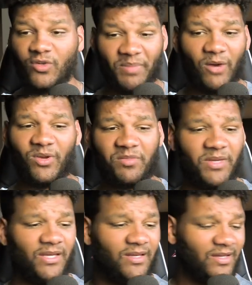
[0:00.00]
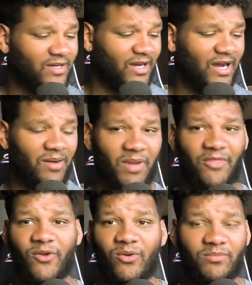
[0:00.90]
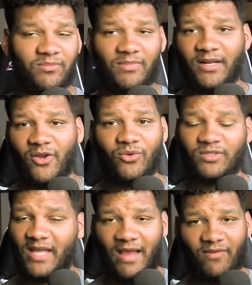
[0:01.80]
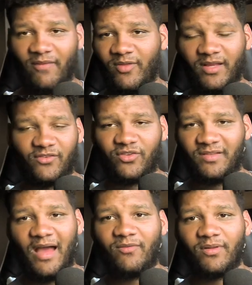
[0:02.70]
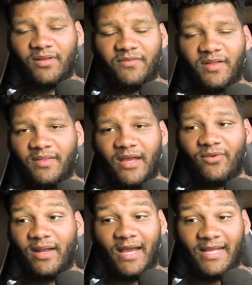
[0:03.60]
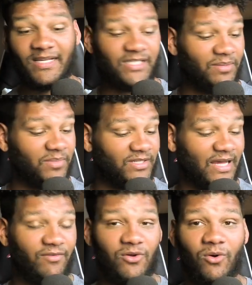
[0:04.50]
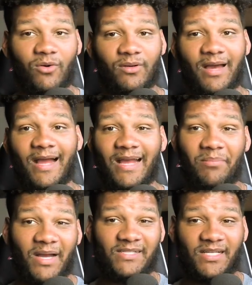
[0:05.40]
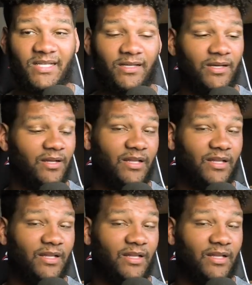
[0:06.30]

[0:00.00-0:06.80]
So bear with me. Uh, my throat, my nose, ev everything is just not really feeling that great. I guess I must have a cold. I got my tea.